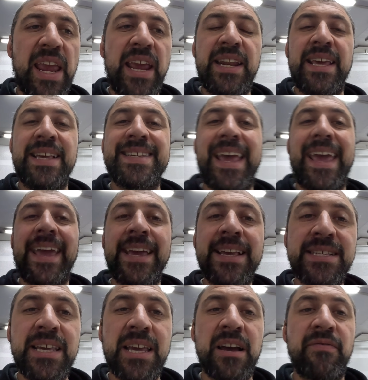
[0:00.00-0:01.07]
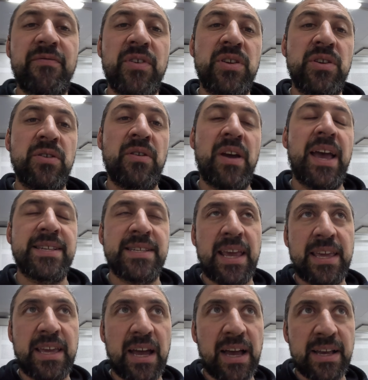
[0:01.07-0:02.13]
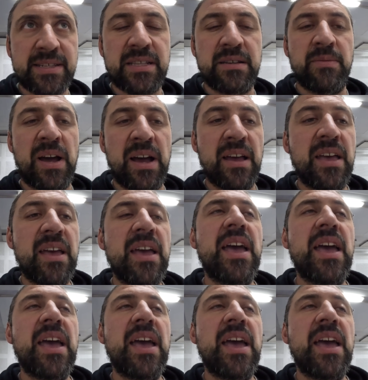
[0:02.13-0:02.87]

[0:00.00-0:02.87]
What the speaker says: It is easier for you as a customer.